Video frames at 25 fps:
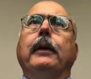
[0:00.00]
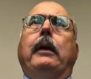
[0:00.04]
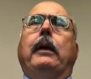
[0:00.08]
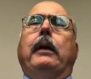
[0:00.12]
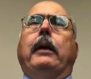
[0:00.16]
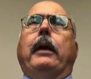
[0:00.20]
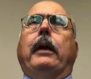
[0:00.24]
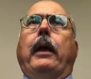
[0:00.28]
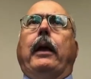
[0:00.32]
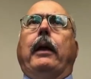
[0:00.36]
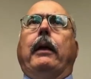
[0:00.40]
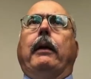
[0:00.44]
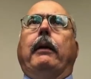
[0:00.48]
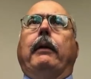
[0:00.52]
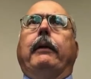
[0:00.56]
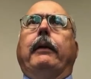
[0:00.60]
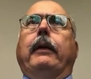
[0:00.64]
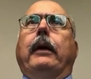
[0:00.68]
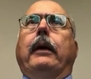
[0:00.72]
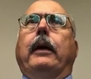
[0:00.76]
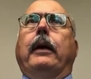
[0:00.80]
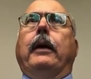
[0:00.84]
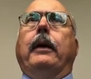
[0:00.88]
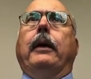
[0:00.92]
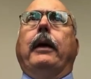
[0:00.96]
and
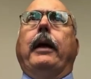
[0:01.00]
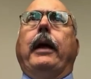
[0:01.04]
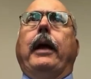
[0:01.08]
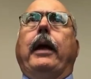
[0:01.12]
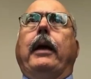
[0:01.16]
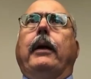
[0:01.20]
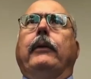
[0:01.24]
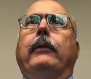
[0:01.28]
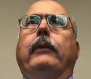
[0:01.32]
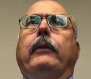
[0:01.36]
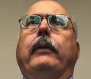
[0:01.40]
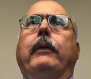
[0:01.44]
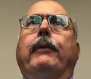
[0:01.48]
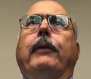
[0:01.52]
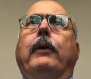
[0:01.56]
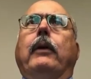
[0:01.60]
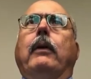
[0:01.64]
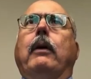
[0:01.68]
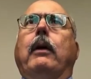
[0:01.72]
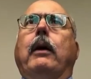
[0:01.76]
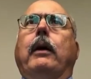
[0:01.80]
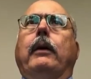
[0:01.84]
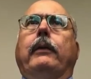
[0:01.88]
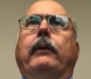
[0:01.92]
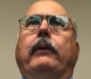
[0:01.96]
uh, has different
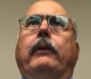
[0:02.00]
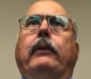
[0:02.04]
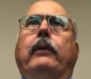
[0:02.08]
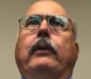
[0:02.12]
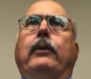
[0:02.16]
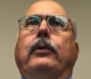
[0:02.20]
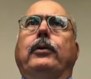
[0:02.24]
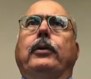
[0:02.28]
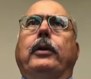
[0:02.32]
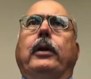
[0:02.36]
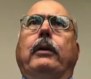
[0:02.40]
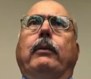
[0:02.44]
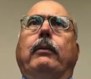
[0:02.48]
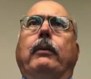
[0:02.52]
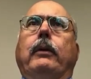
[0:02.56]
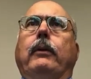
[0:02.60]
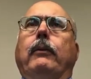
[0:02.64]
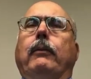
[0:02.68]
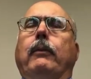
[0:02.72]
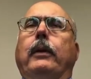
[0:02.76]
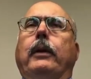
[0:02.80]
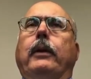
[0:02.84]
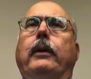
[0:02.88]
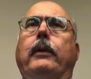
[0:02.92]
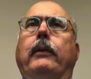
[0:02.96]
costs associated with it,
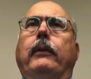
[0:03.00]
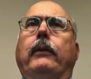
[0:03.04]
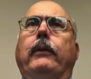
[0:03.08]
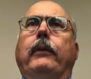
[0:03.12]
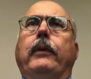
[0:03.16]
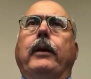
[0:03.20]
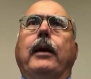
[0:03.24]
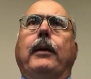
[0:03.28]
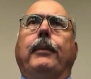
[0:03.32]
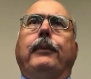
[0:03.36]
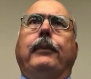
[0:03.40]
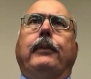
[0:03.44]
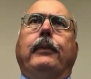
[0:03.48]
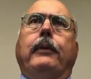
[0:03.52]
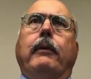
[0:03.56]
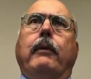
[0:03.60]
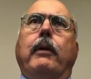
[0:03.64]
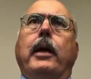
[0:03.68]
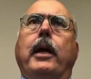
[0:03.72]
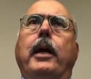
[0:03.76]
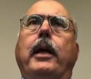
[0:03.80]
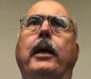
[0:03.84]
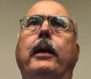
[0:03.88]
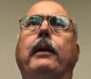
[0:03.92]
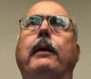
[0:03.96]
whether it's depth,
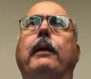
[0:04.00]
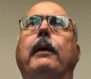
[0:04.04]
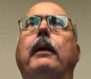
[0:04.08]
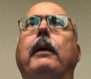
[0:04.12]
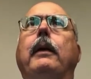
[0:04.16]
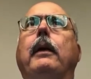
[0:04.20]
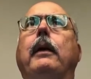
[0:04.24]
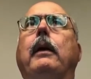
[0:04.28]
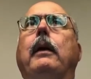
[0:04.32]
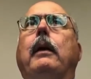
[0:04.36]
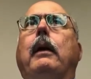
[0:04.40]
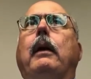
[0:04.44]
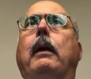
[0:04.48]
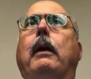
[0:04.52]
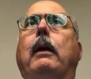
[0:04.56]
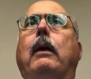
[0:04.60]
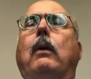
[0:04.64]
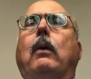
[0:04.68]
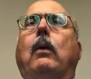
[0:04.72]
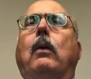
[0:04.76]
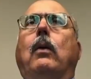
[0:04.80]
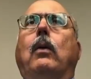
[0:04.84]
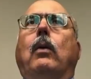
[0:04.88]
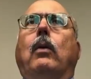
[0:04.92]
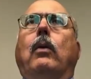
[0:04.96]
grade,
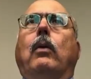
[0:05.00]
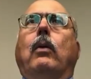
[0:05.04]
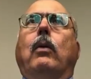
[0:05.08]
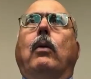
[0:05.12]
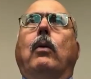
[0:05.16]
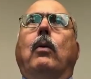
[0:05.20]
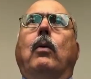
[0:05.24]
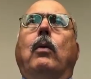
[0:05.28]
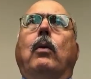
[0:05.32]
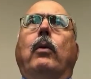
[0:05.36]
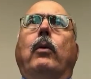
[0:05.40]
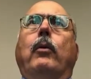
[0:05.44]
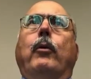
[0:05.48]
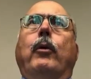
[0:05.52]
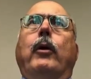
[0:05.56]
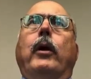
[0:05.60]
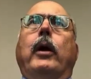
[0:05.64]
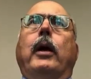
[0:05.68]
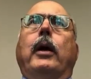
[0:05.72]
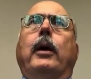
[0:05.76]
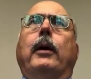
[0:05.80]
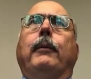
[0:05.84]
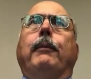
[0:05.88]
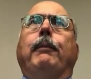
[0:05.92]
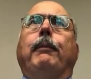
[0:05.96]
or or
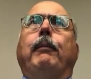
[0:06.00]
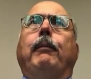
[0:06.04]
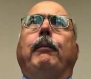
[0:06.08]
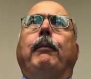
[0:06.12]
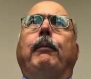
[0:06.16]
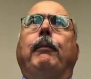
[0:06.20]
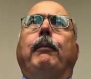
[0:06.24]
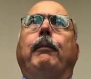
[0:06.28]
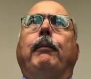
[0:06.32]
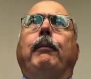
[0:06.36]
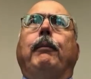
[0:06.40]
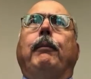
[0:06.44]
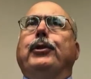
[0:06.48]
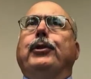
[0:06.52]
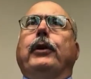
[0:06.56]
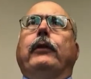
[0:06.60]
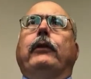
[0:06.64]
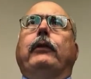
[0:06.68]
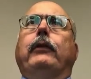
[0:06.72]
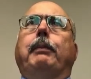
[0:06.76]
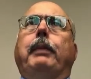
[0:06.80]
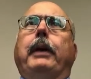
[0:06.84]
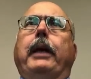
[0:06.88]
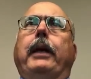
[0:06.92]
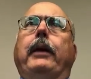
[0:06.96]
uh, or just
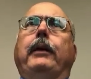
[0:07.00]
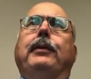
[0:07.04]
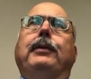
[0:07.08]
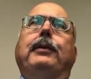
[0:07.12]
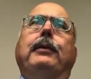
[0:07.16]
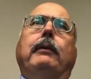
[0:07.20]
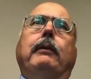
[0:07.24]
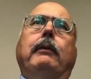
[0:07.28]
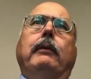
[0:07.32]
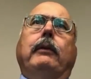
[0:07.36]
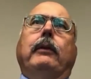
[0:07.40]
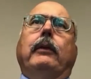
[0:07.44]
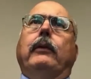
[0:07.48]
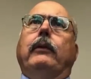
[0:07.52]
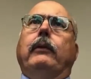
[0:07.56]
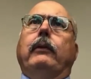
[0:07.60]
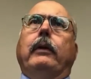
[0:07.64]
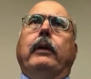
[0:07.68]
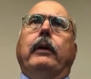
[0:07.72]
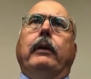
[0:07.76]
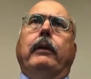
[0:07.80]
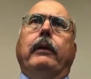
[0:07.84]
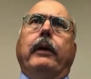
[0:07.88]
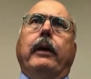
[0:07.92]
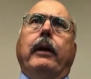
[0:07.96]
space, just
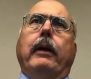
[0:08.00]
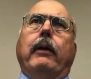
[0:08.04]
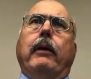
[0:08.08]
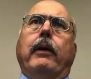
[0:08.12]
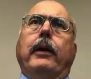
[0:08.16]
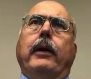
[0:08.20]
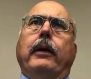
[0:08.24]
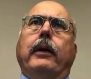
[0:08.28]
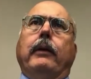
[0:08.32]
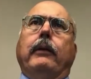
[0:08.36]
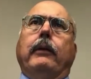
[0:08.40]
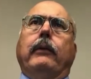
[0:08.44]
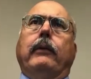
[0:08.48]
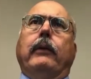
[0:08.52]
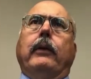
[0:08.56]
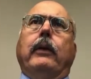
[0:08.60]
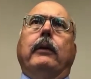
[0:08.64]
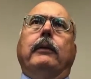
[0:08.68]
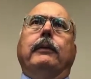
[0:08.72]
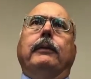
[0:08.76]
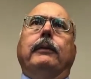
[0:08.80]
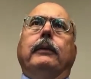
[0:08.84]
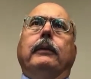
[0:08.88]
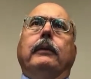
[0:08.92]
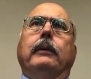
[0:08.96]
the, the area
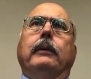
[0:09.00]
itself